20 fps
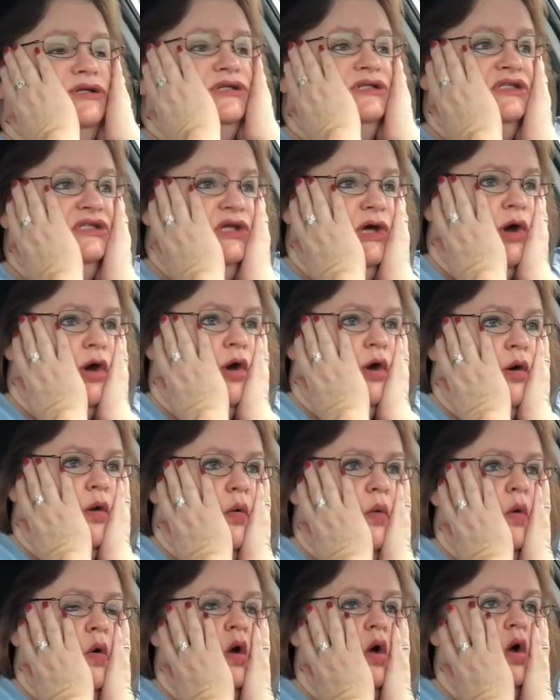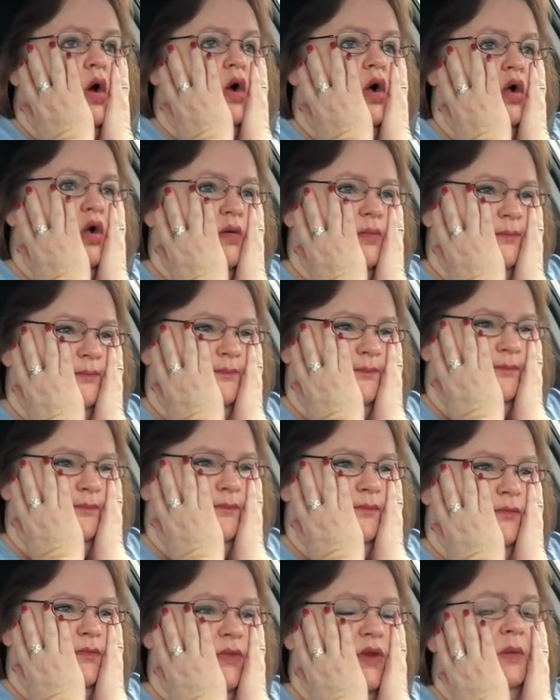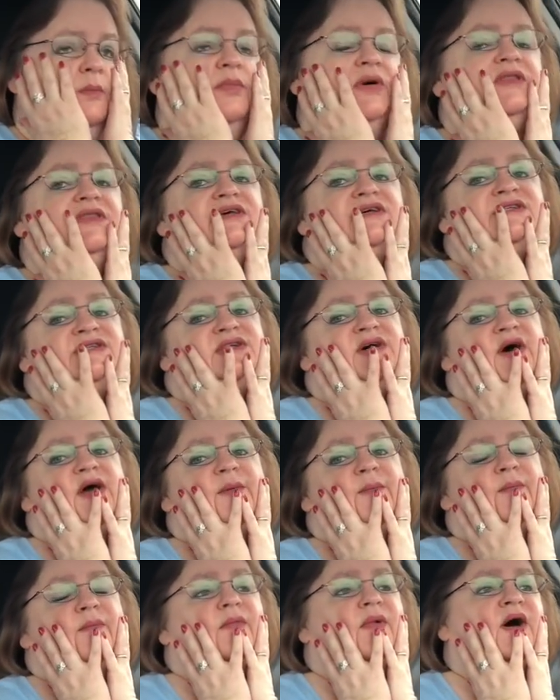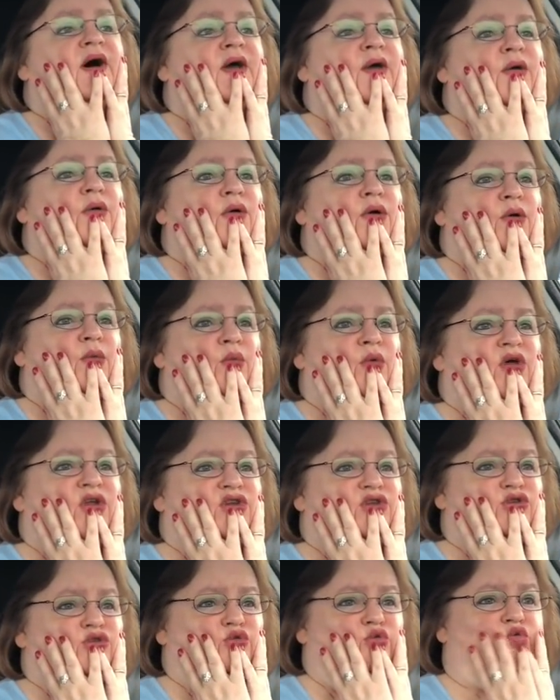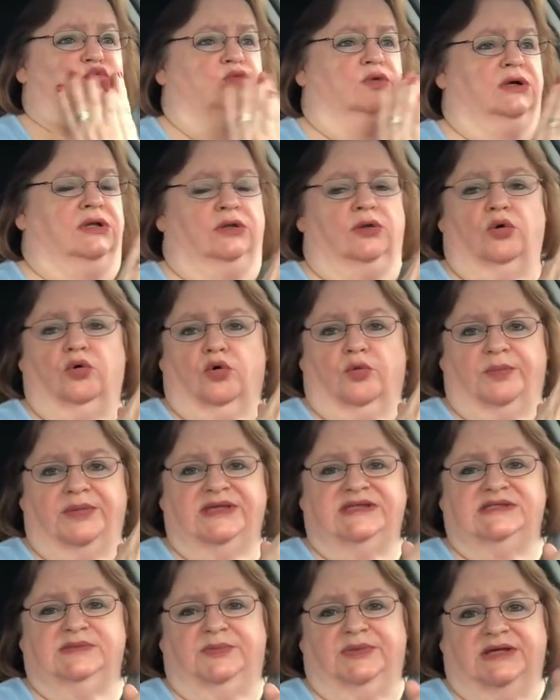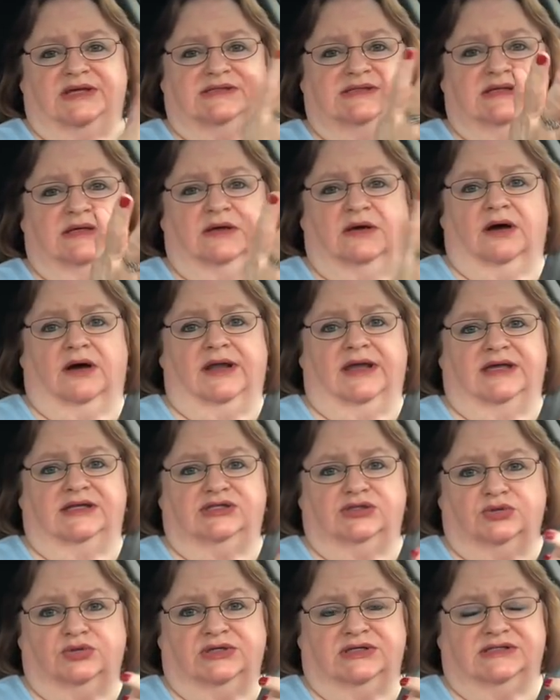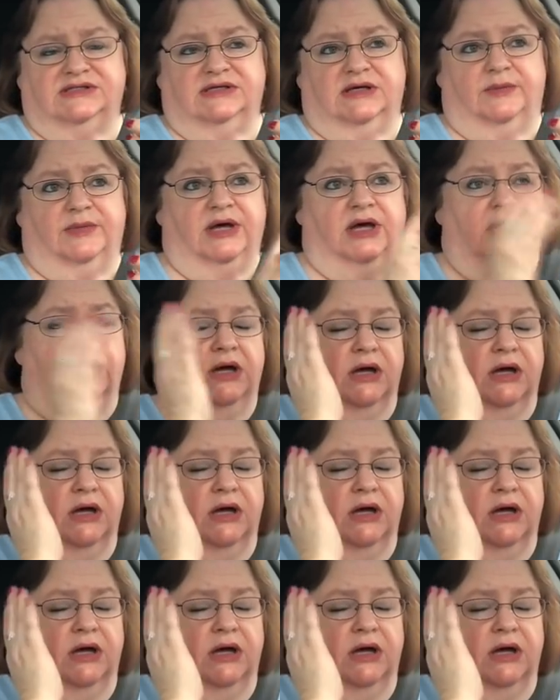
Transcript: So, but this time I went to a local pizza place and got a tuna sub.